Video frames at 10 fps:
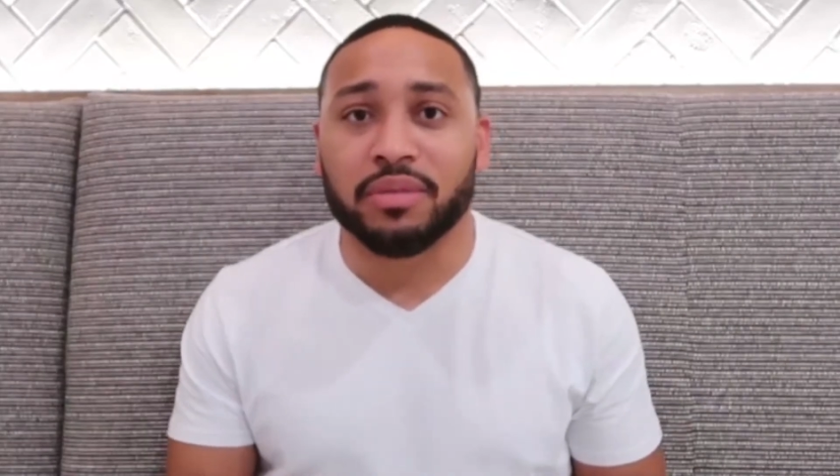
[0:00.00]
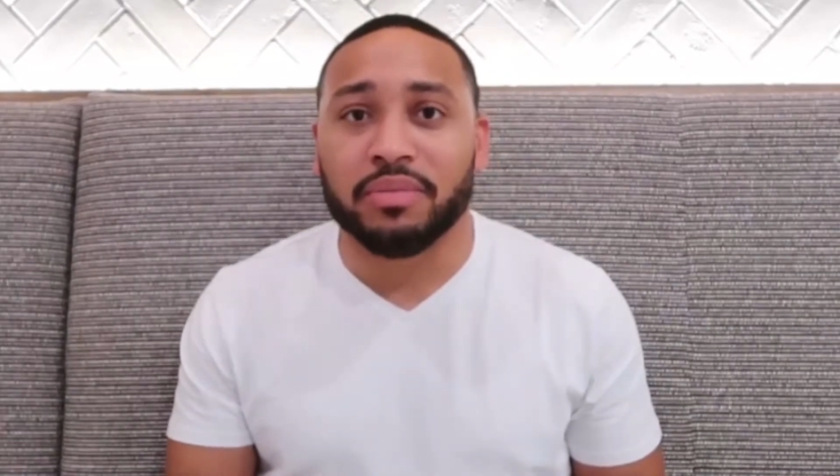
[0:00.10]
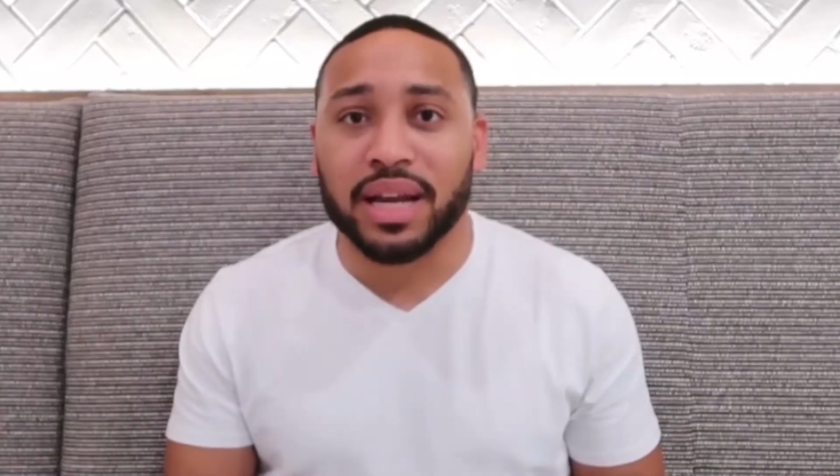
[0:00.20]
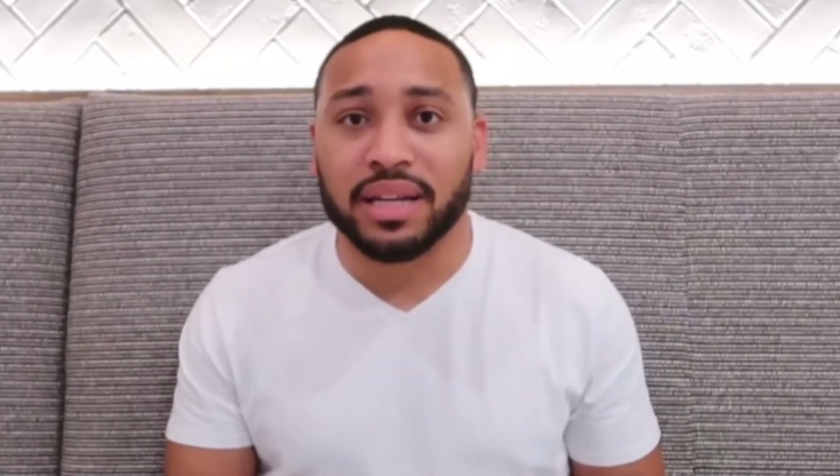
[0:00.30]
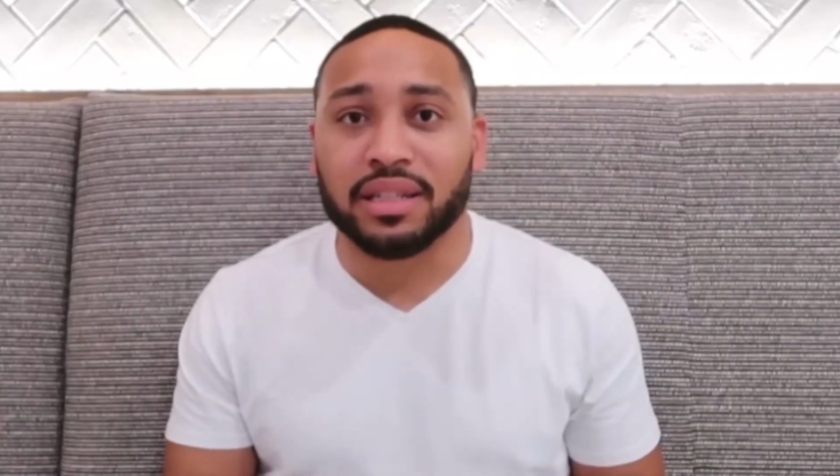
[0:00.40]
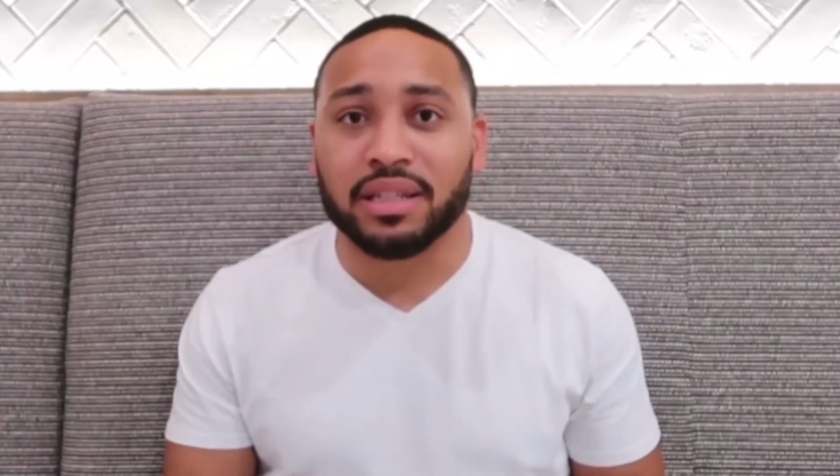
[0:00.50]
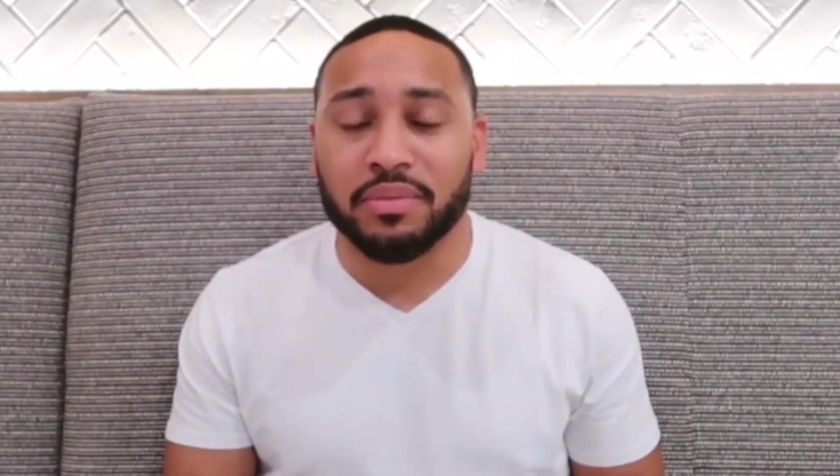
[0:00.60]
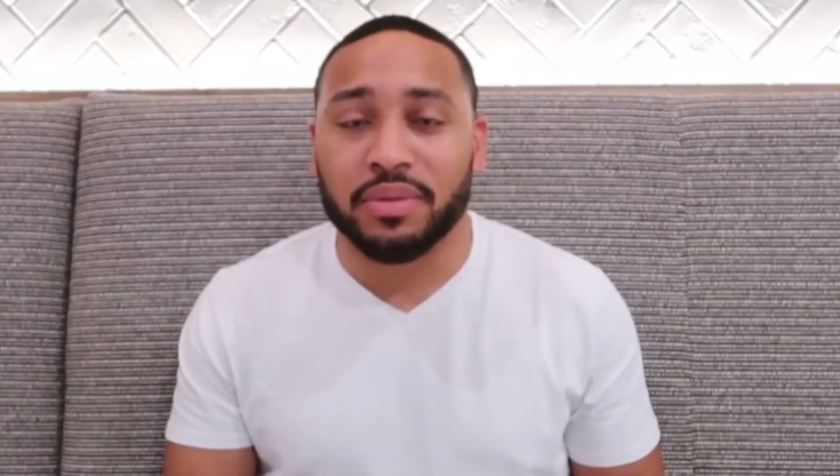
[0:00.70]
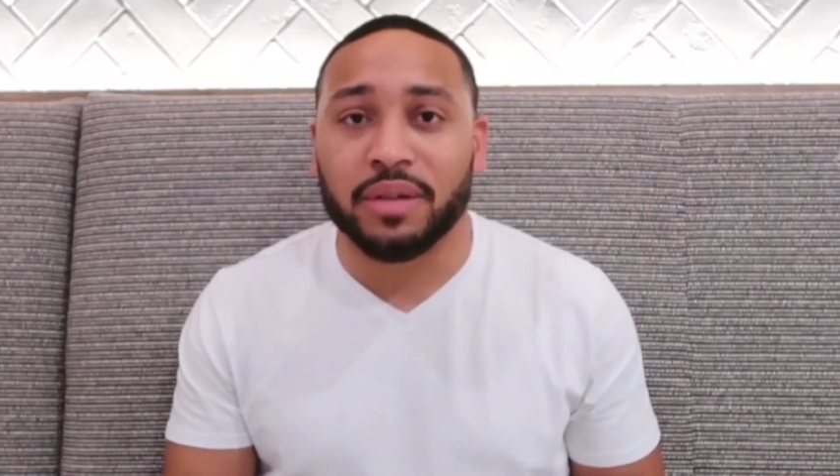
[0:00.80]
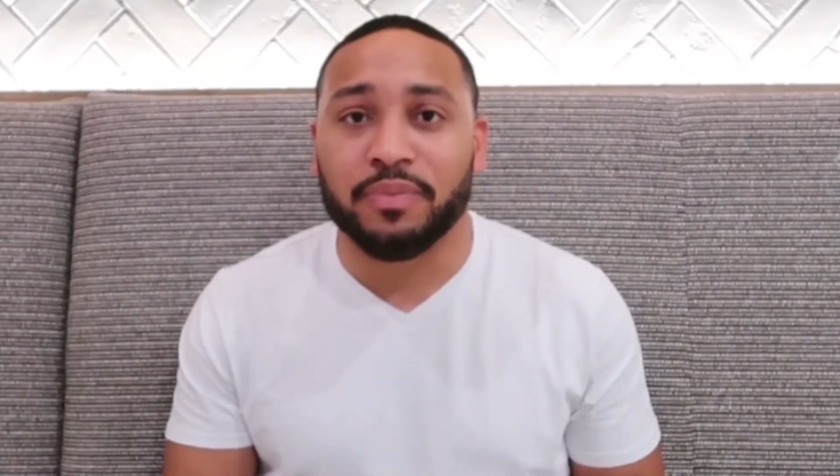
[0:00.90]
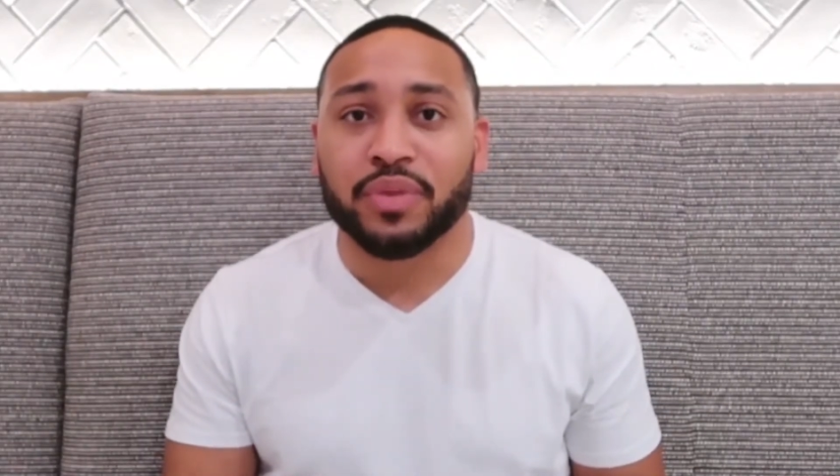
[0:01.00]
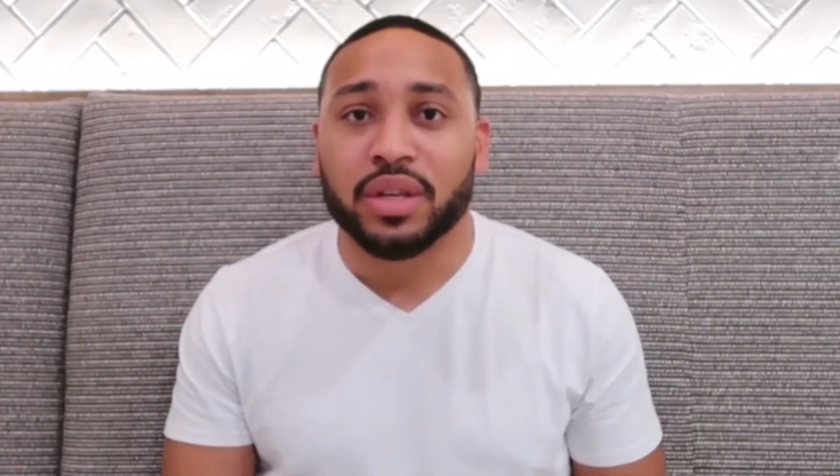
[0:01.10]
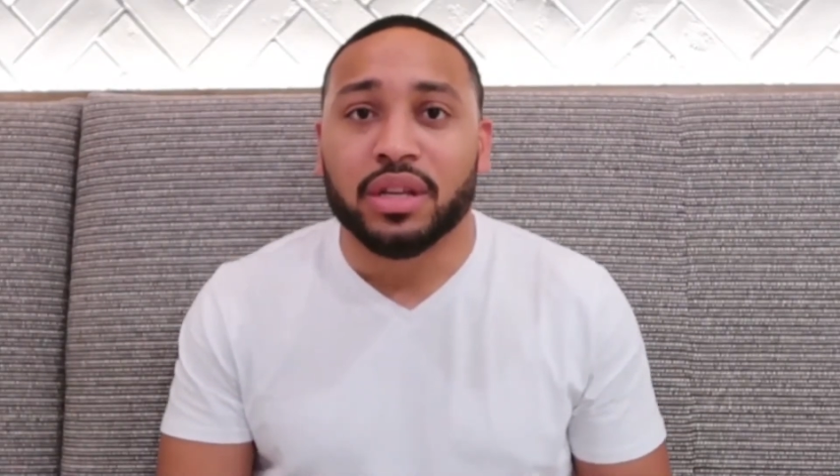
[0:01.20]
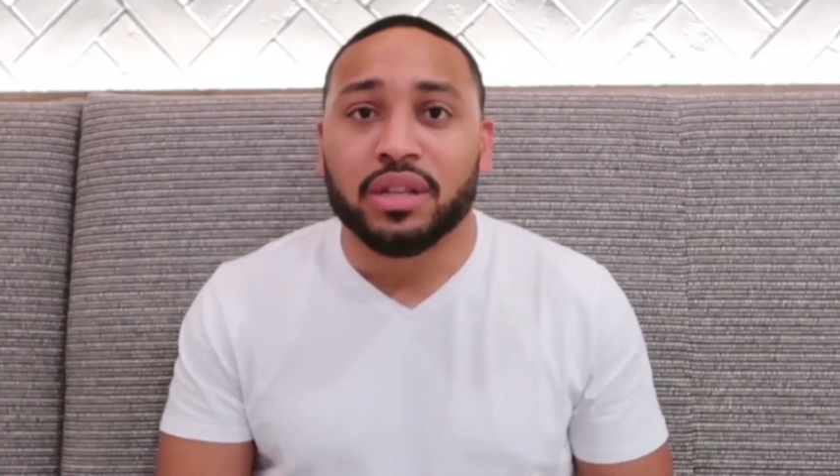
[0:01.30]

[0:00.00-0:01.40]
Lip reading: and biting us in the butt.